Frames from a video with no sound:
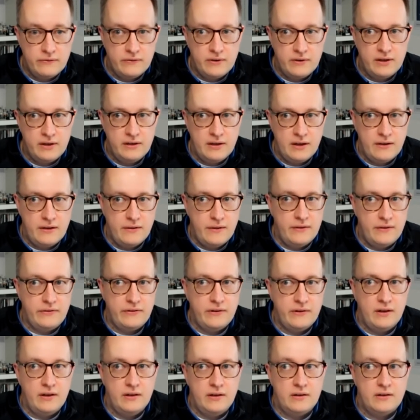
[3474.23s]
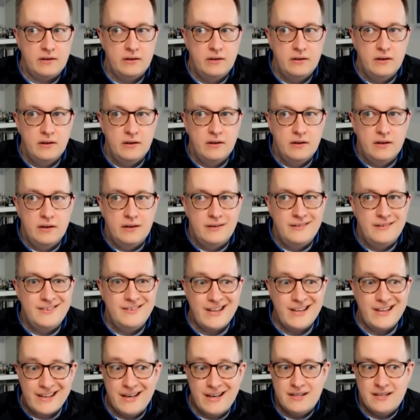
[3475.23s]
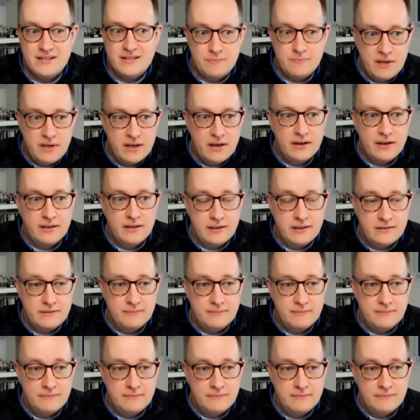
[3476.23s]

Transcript: and others are decades behind.